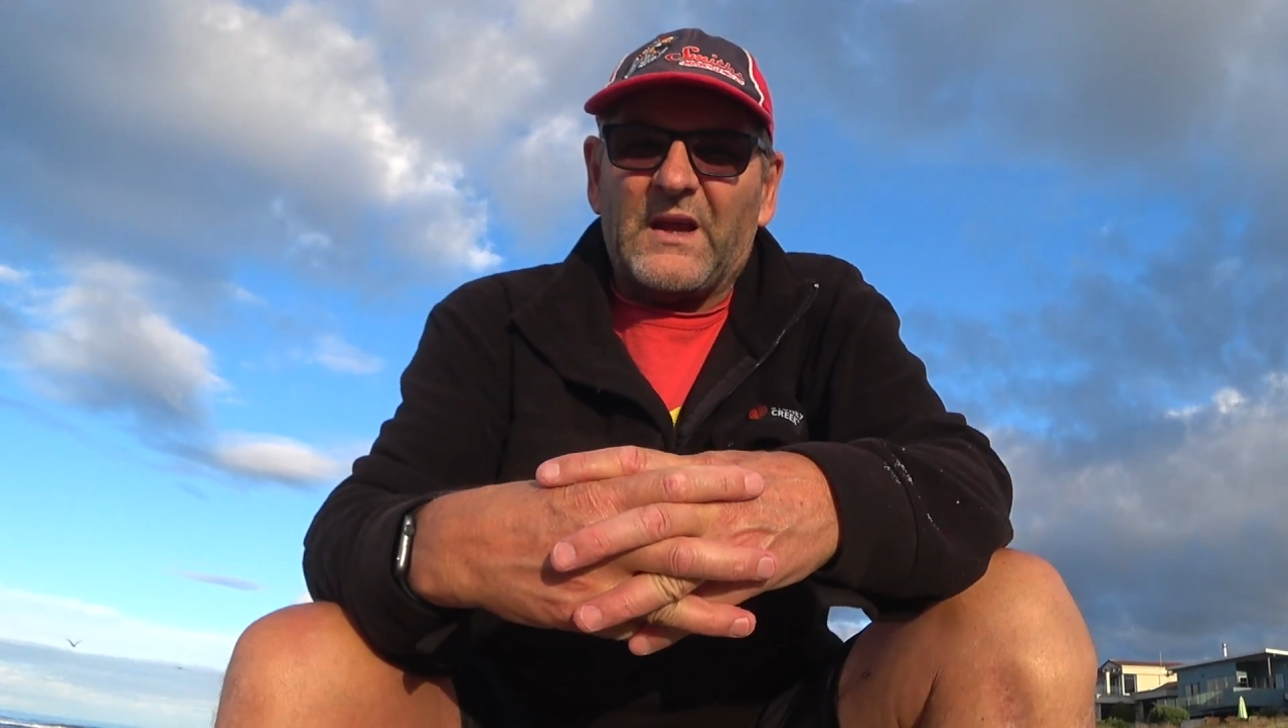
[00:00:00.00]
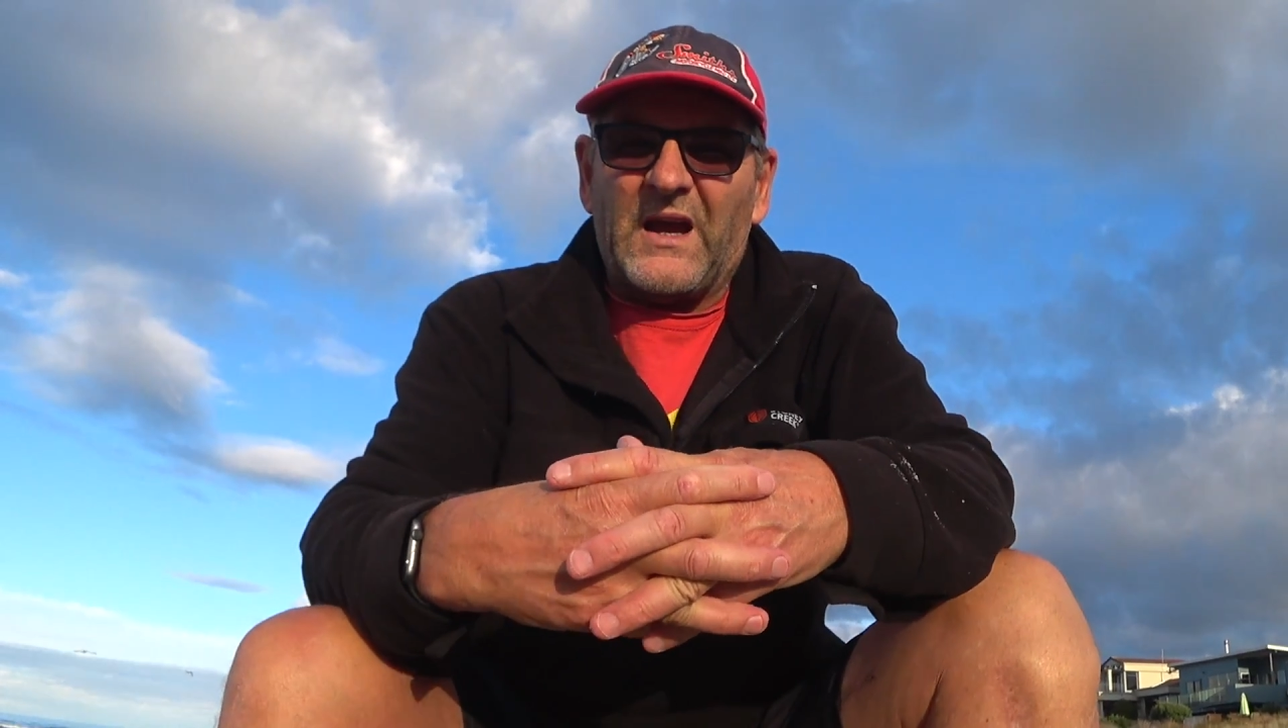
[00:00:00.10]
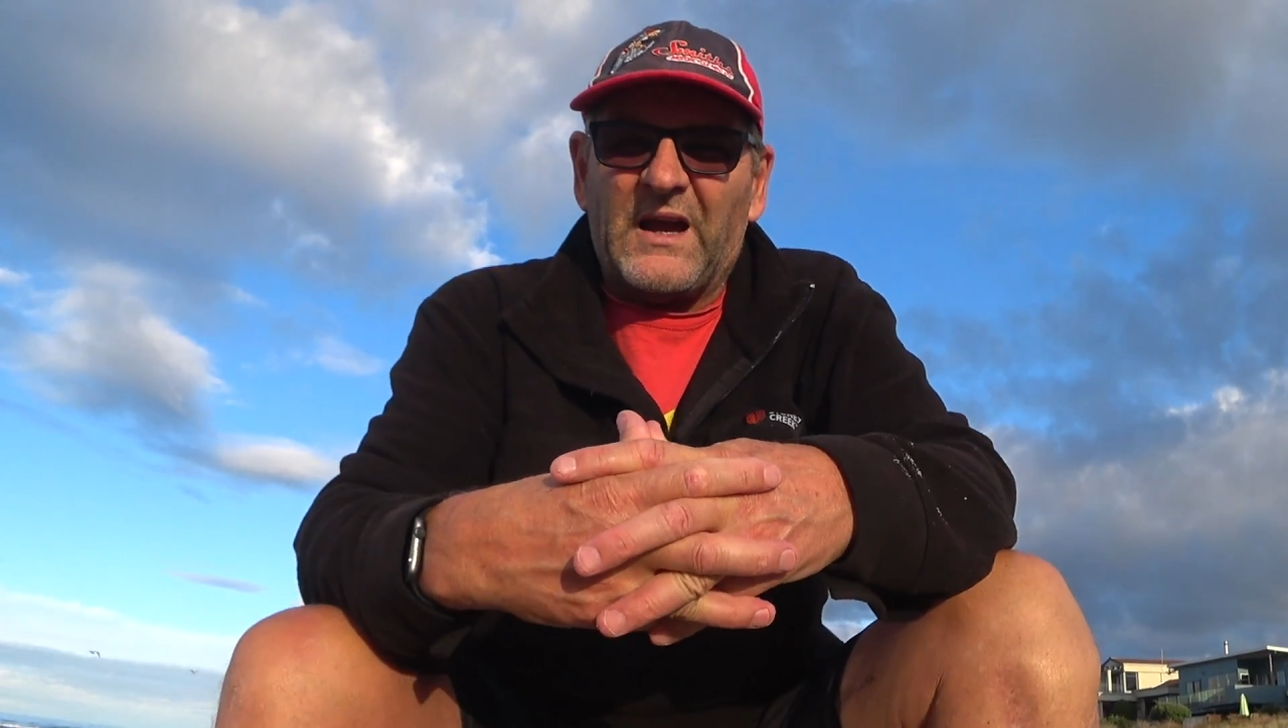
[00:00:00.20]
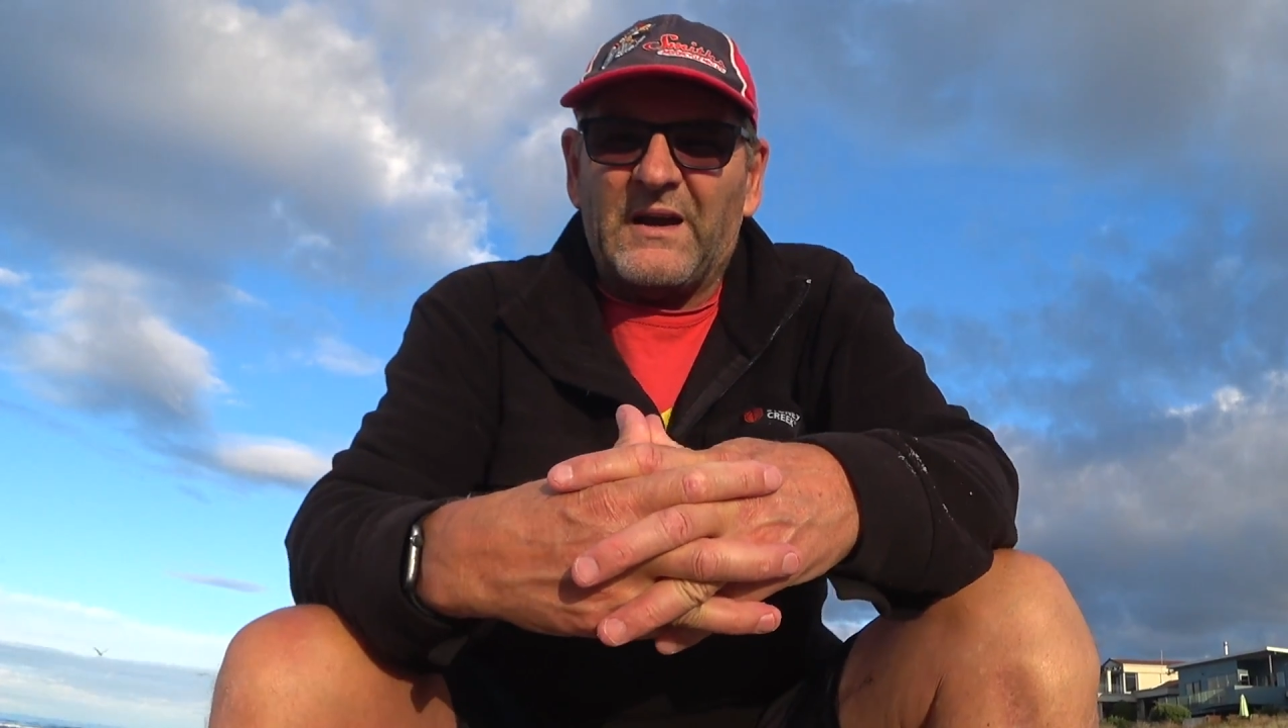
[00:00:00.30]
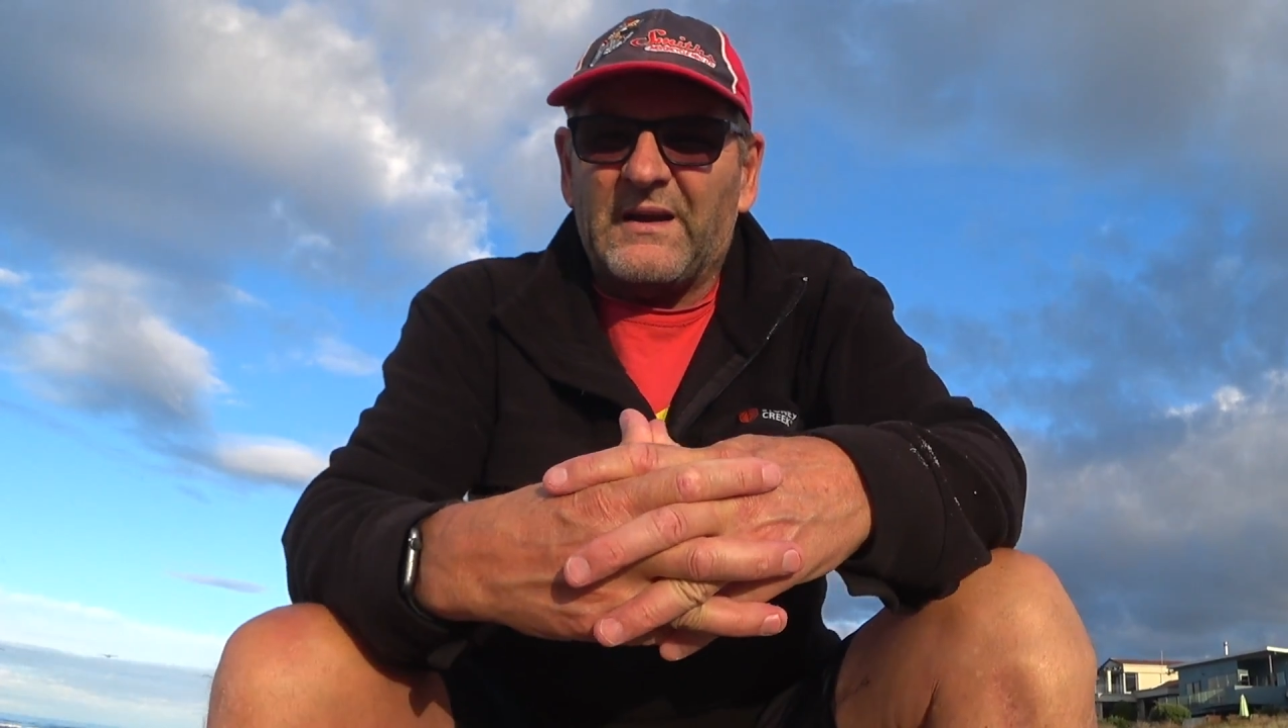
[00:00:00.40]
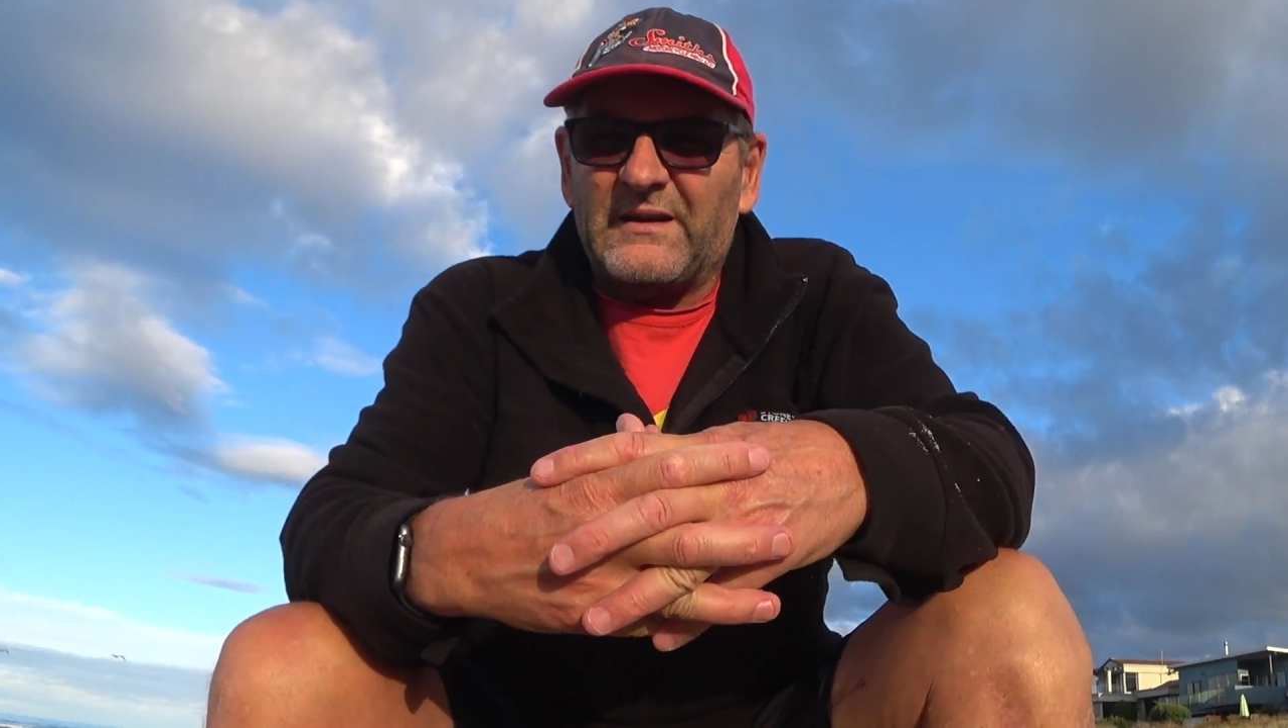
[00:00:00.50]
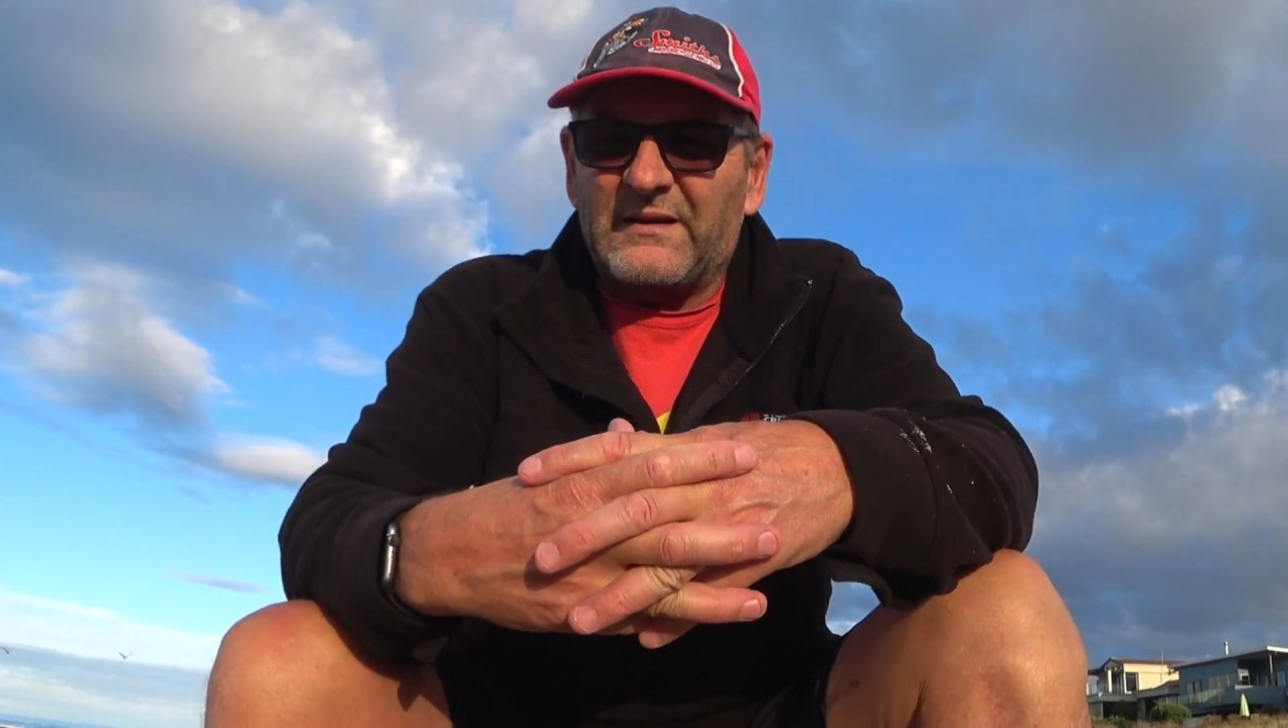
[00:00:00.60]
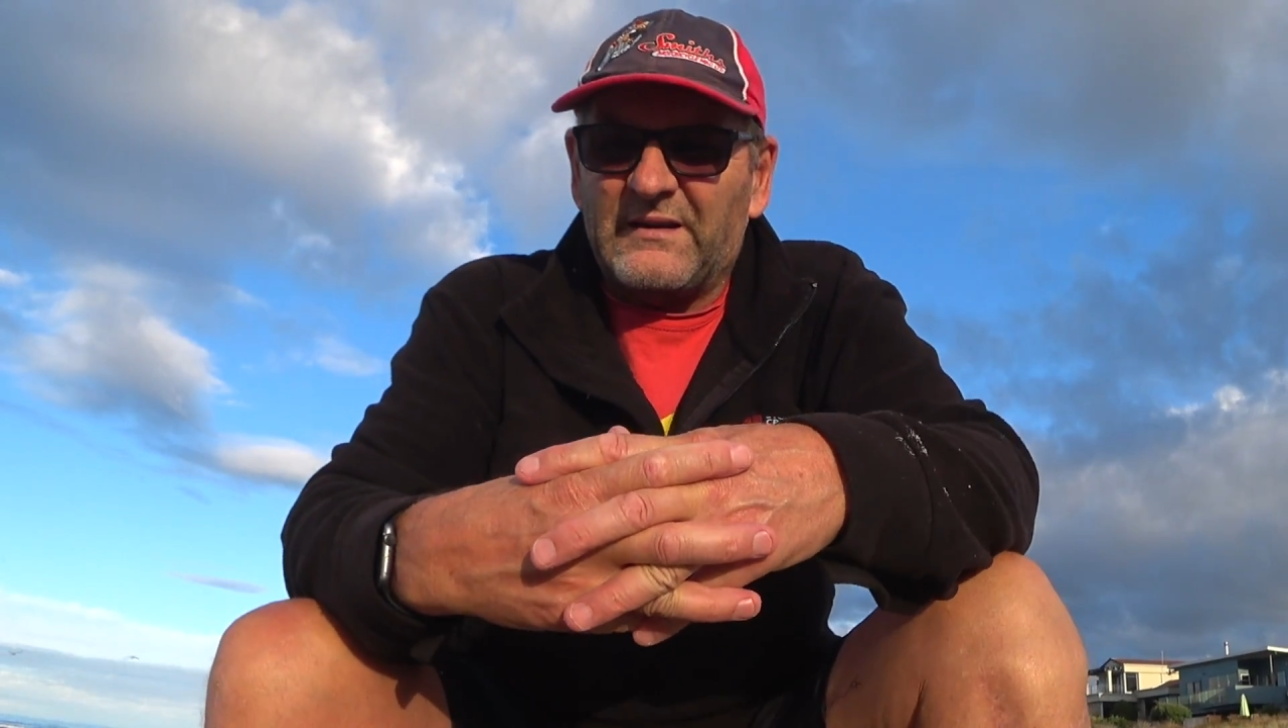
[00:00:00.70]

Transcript: Uh,